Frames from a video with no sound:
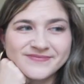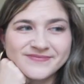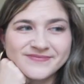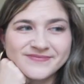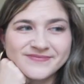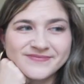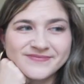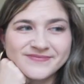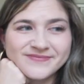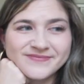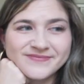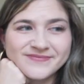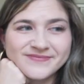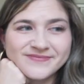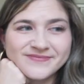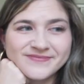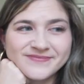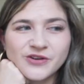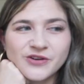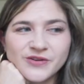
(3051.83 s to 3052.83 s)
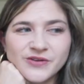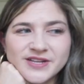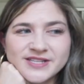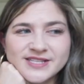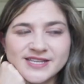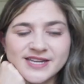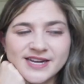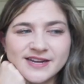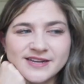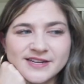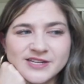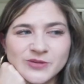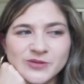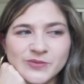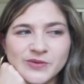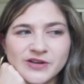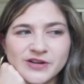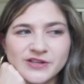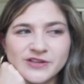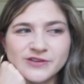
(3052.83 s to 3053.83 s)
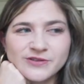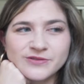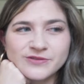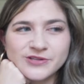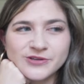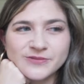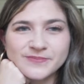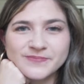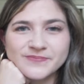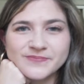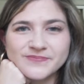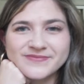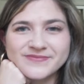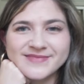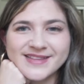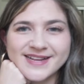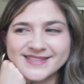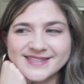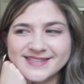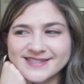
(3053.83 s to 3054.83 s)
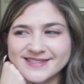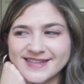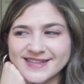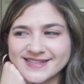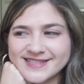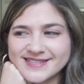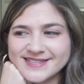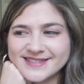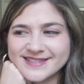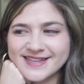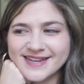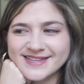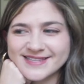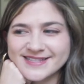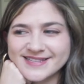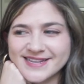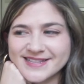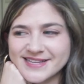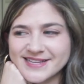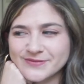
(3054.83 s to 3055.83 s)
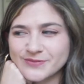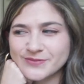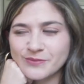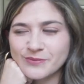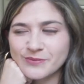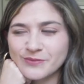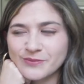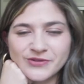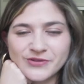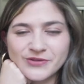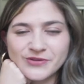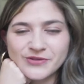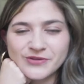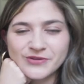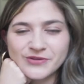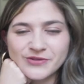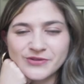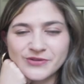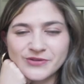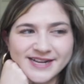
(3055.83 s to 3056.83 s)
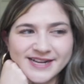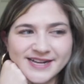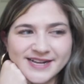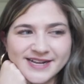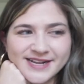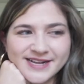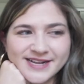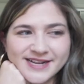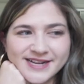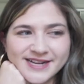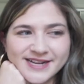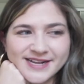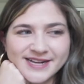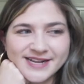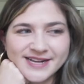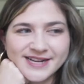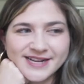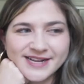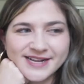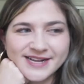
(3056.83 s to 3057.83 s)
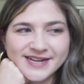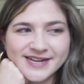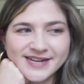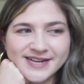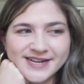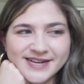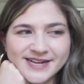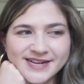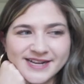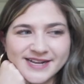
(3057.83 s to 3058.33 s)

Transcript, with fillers: The issue with Kahoot is that I need to be on YouTube. That's it. That's what we're looking for, guys. So I appreciate you.